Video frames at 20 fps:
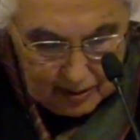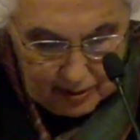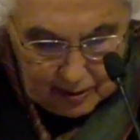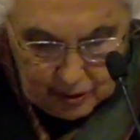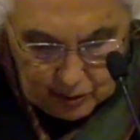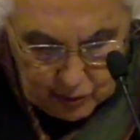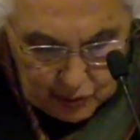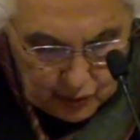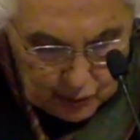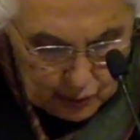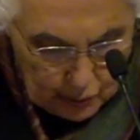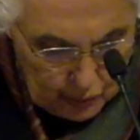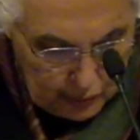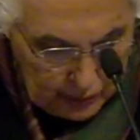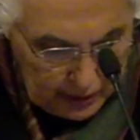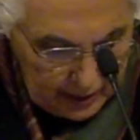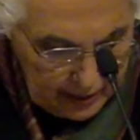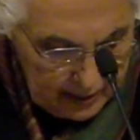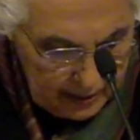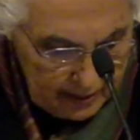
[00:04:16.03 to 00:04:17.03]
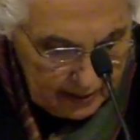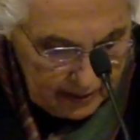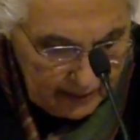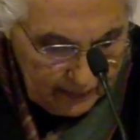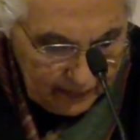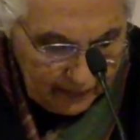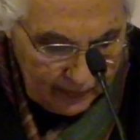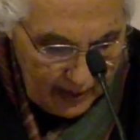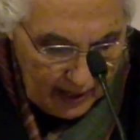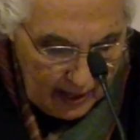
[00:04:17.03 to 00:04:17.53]
a historian,
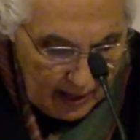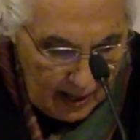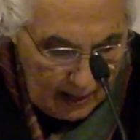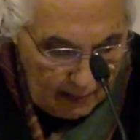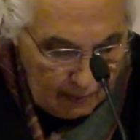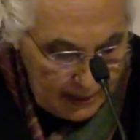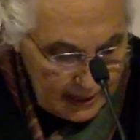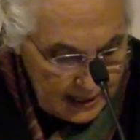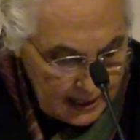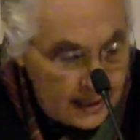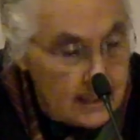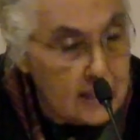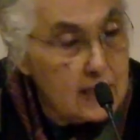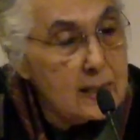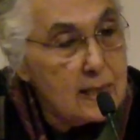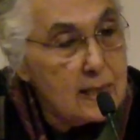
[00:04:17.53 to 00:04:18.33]
but he